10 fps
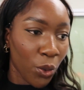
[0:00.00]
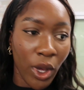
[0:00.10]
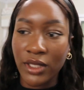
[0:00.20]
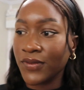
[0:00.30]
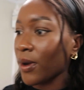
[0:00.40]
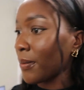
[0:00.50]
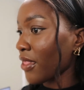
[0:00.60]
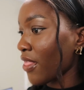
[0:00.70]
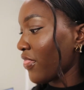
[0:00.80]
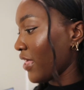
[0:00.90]
works from
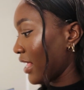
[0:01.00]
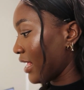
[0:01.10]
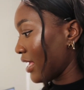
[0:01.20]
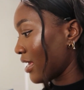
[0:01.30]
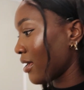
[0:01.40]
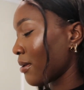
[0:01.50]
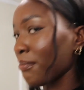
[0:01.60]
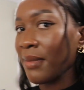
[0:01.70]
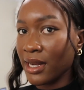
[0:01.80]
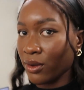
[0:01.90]
the
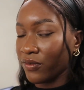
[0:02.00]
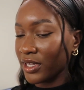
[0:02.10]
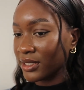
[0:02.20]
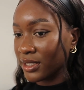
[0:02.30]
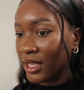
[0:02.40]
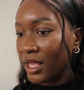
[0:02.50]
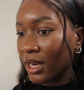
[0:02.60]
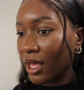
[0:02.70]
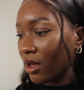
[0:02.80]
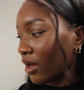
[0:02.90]
main office,
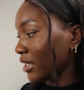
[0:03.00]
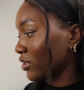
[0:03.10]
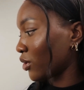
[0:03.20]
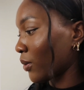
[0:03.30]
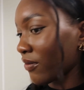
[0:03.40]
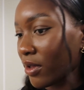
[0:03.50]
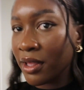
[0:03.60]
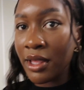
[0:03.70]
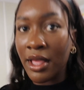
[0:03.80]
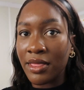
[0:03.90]
like our HQ or whatever.